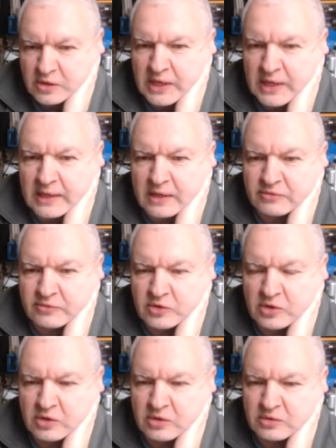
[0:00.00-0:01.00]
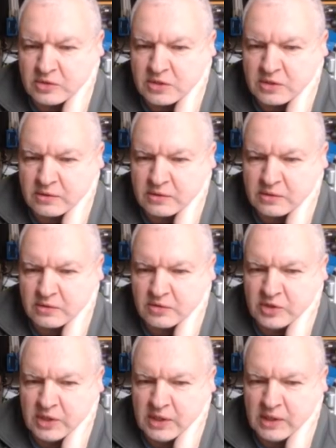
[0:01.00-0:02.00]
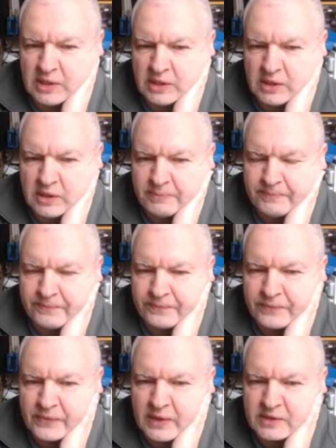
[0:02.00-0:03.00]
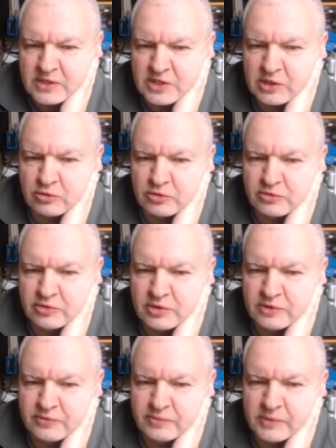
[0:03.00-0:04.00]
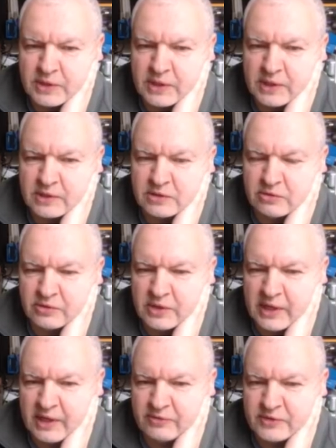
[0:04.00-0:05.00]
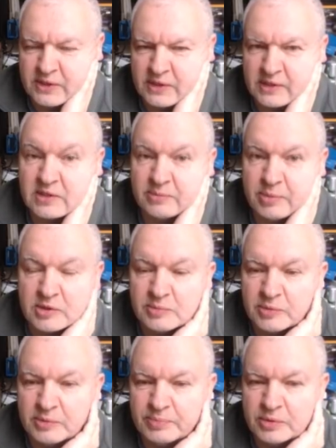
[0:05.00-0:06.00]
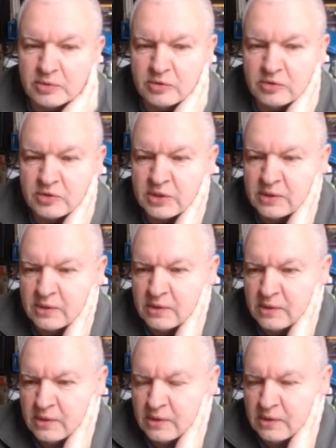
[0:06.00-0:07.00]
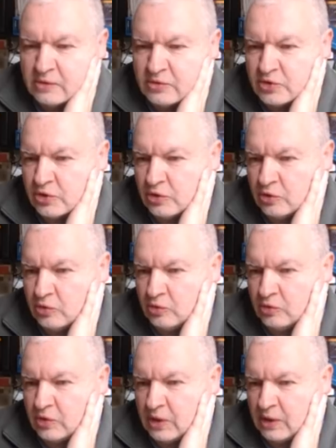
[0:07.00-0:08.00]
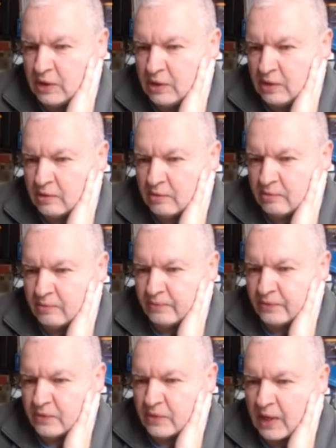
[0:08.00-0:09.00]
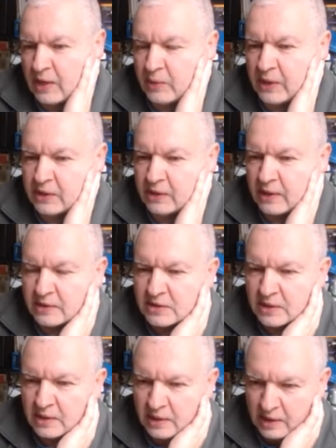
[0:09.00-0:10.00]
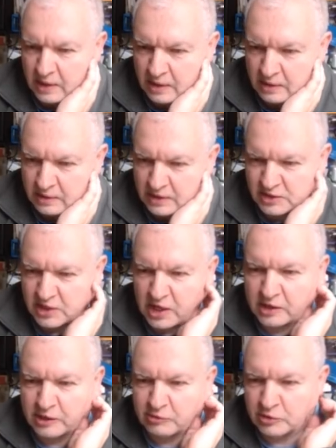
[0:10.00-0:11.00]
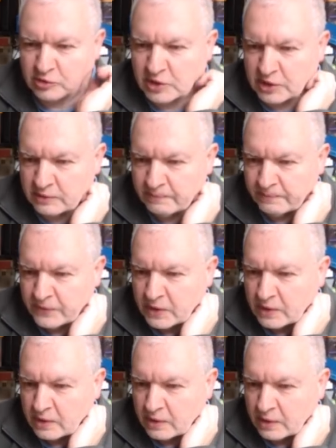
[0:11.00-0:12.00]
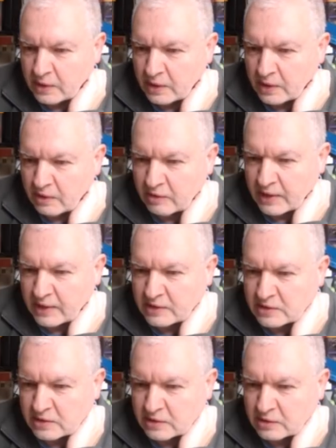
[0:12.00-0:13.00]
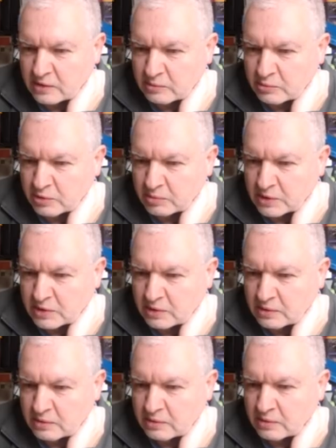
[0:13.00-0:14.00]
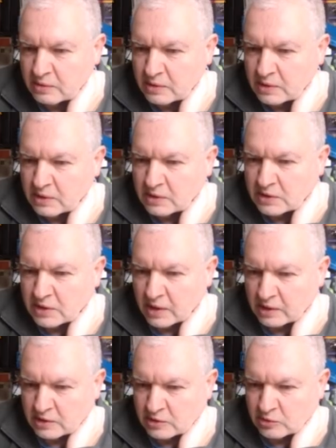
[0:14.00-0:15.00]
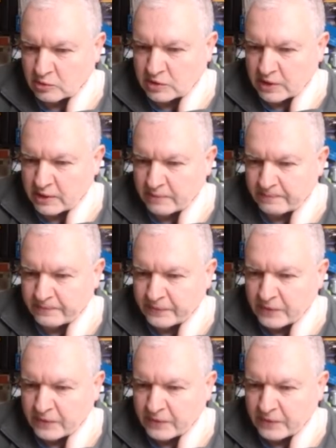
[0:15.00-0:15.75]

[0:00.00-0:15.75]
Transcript: Okay, I've got the signals routed from the connector on the left here, that's the bottom of the board, to the 8-way connector here. It's ugly routing. That I can probably slightly sort out.